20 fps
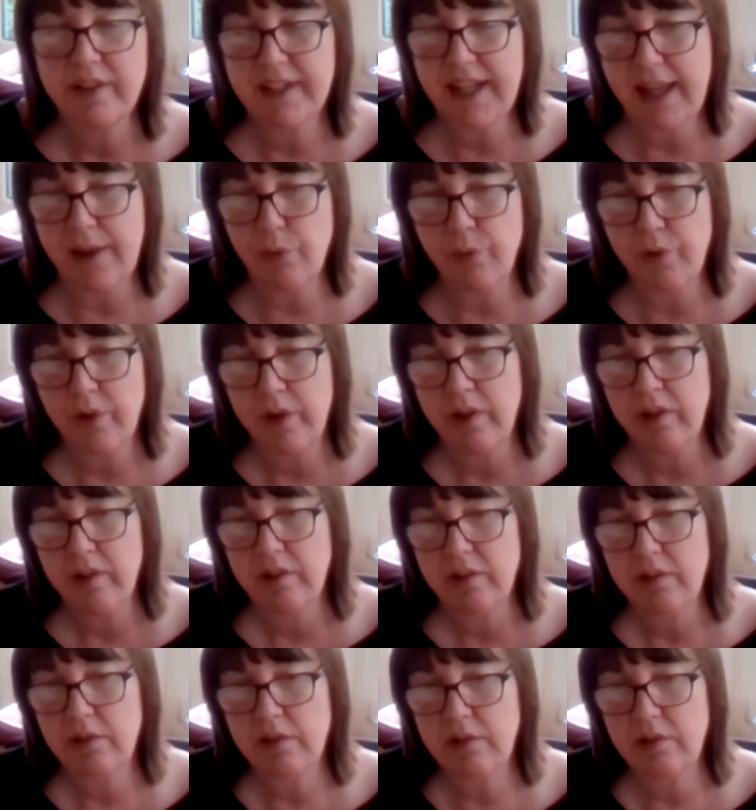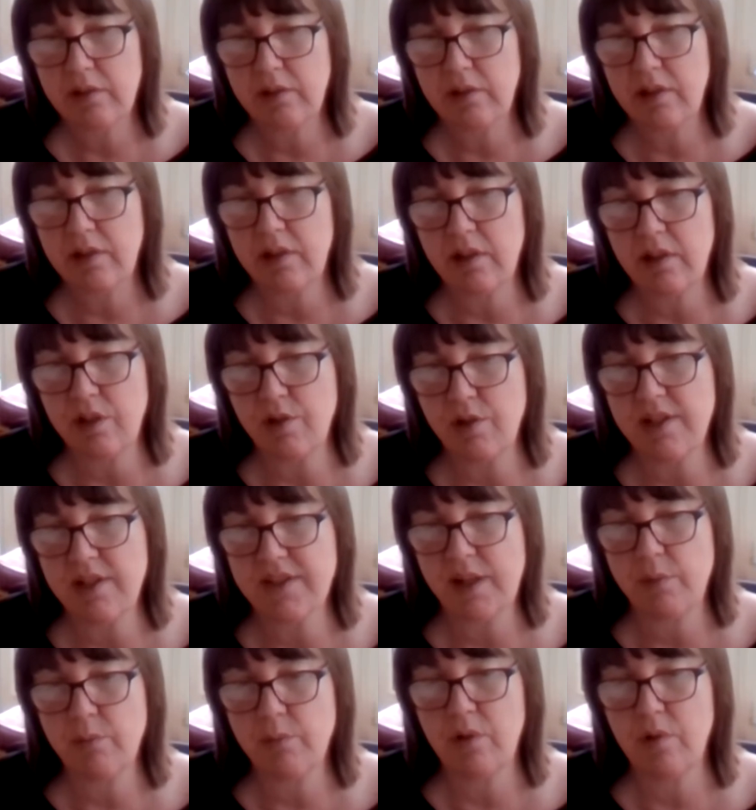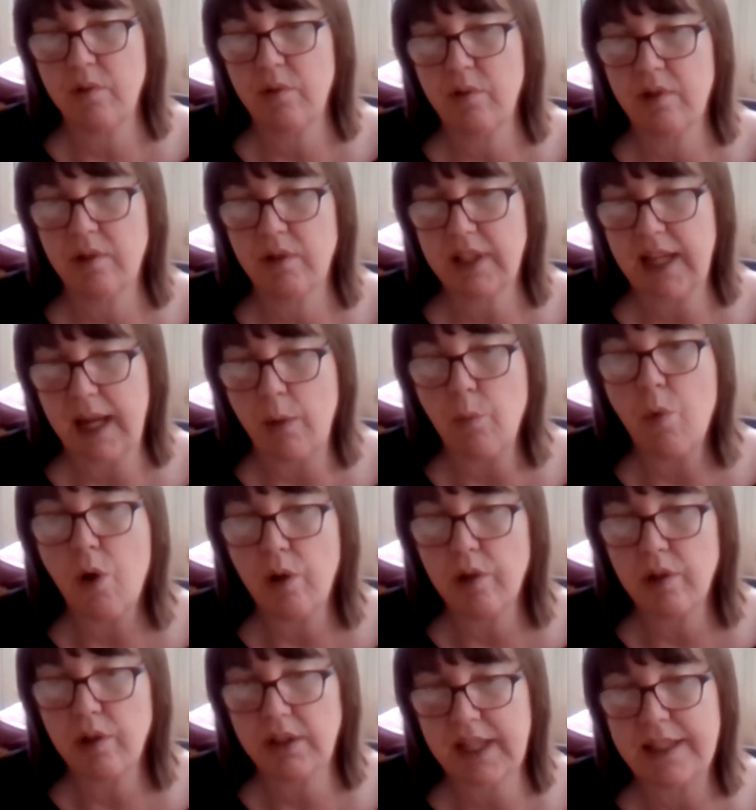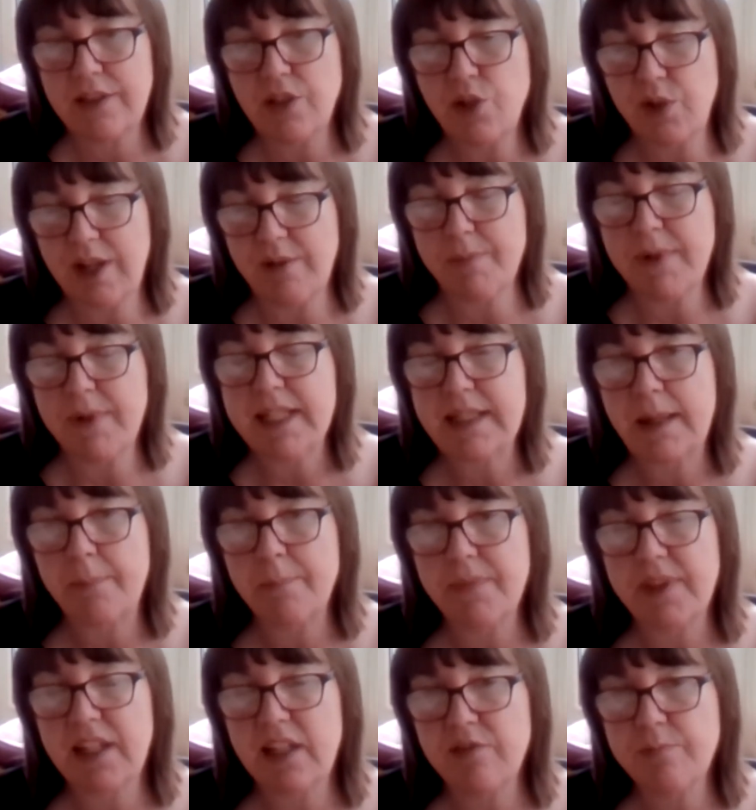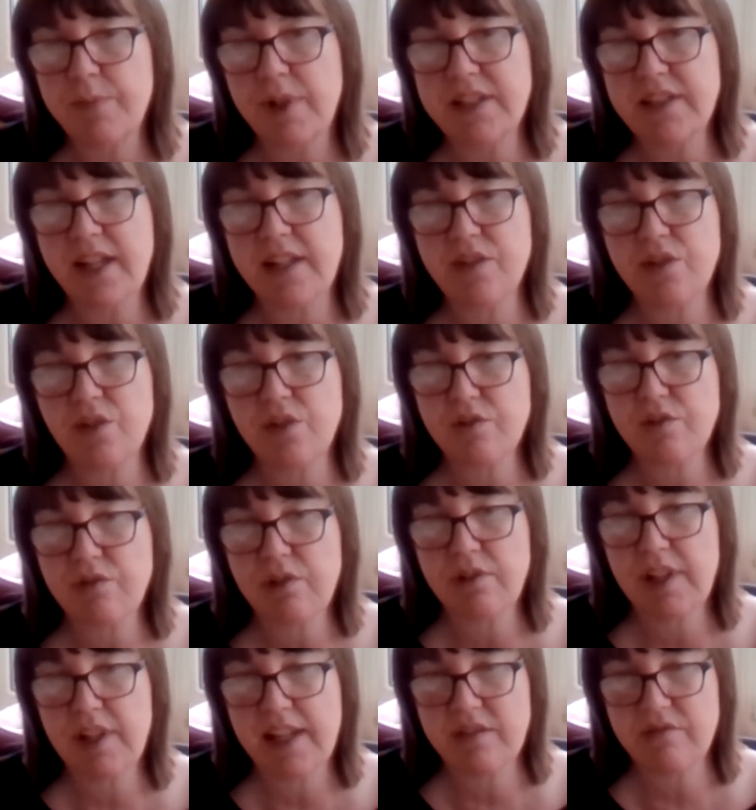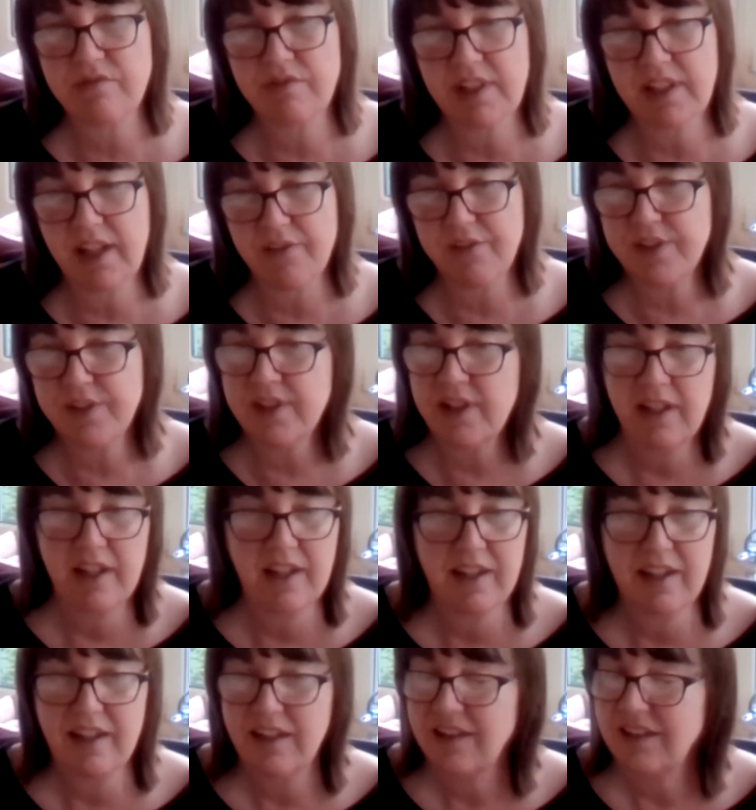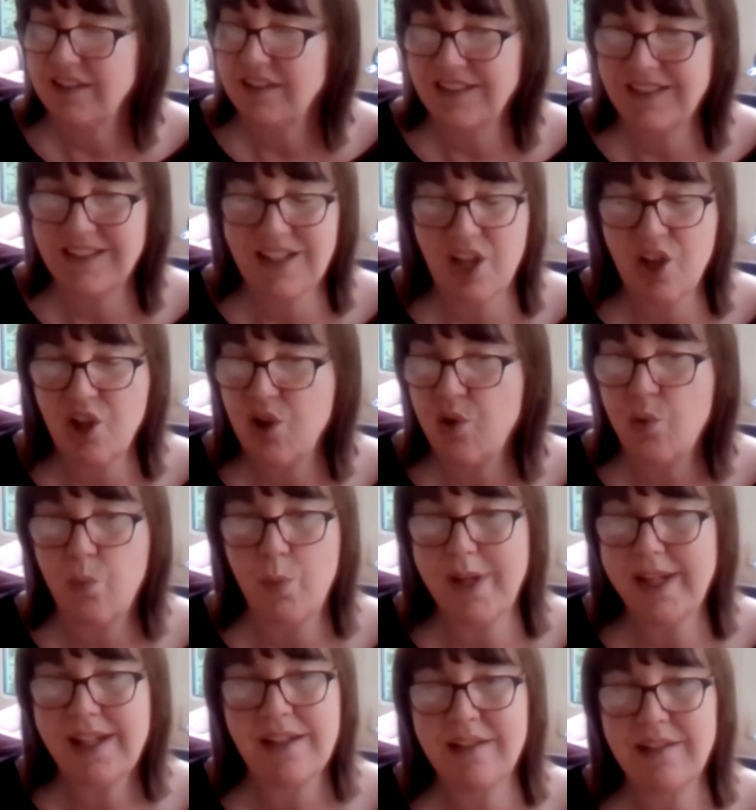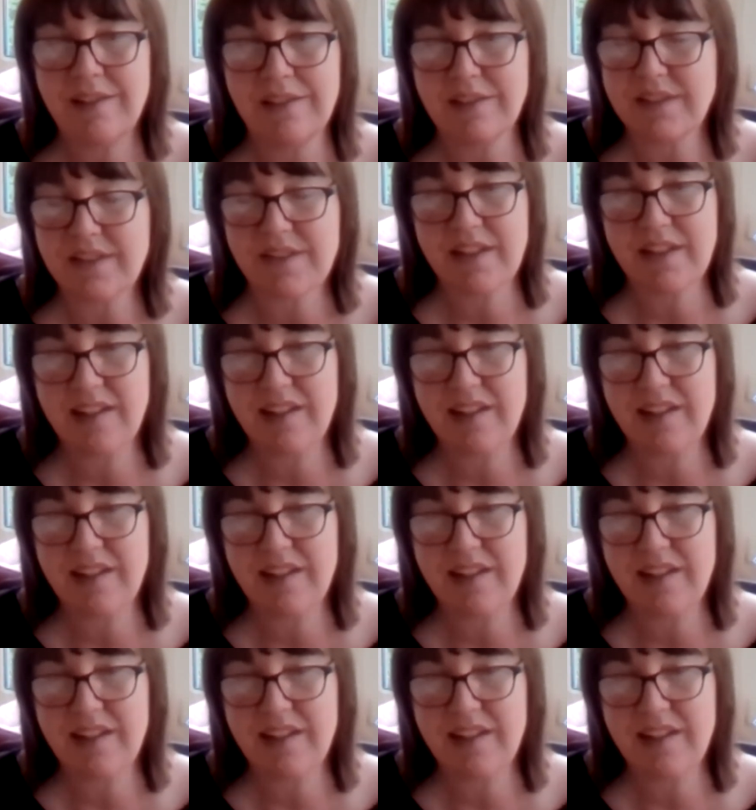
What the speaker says: Now, you can say, well, yeah, what can you give me something if my testosterone hasn't recovered? No, we can't.